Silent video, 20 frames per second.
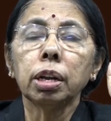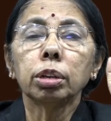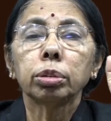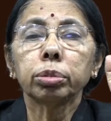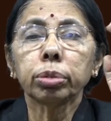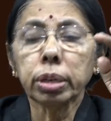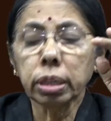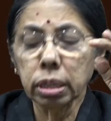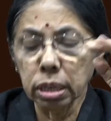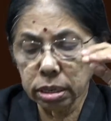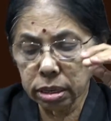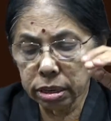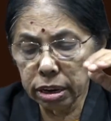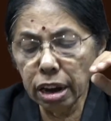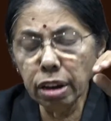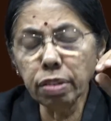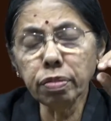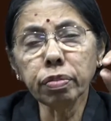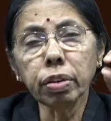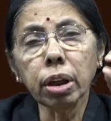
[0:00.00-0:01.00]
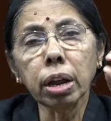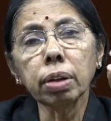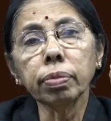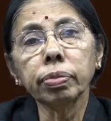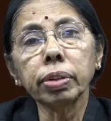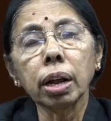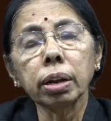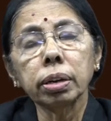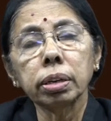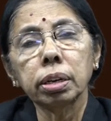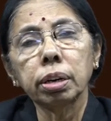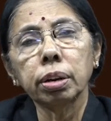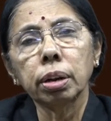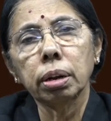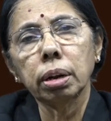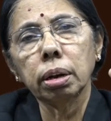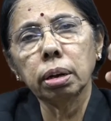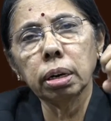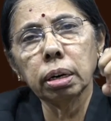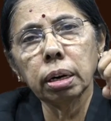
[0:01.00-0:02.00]
So in the same way, if the
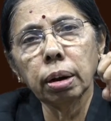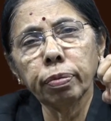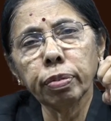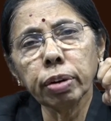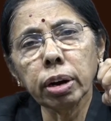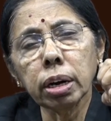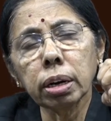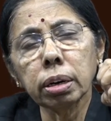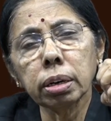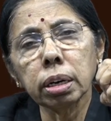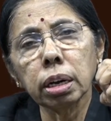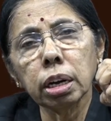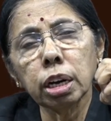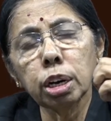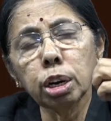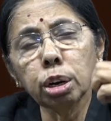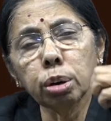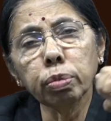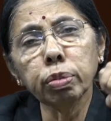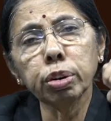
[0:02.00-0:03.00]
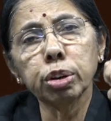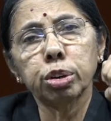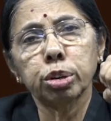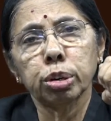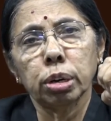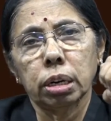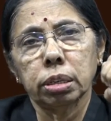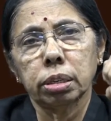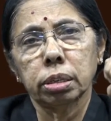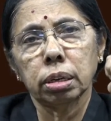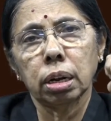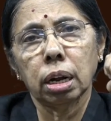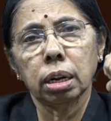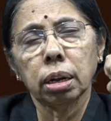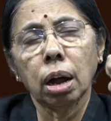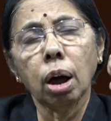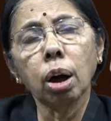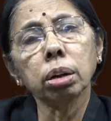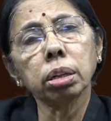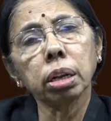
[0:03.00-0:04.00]
different individuals
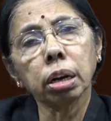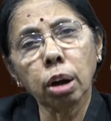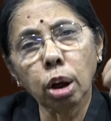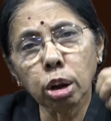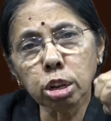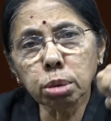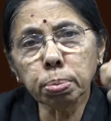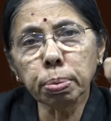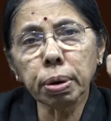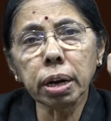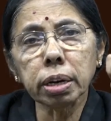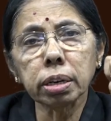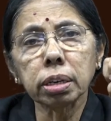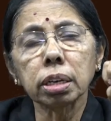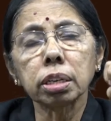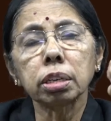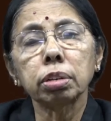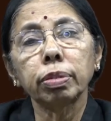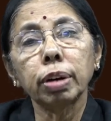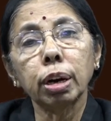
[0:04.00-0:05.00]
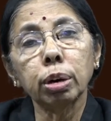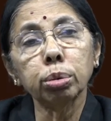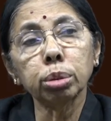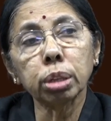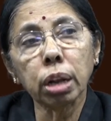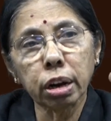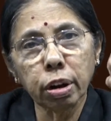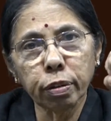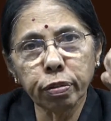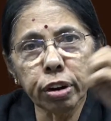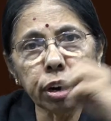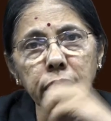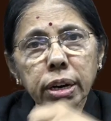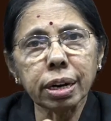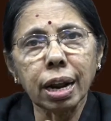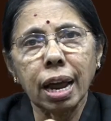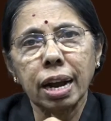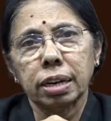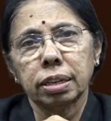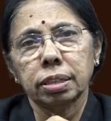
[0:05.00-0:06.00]
or the conspirators will do the different
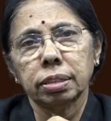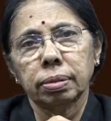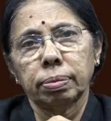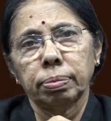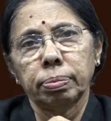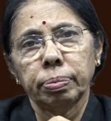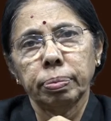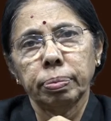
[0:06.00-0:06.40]
acts,